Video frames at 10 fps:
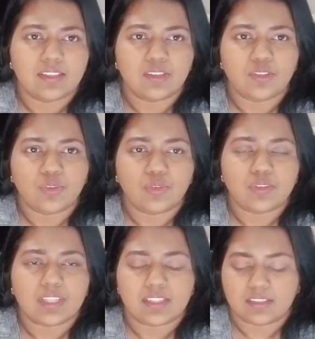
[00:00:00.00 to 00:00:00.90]
you know,
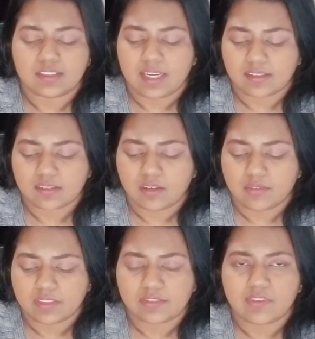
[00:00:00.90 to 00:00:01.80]
then the tax
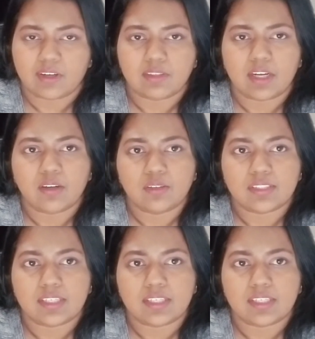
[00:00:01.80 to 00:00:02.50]
office found out,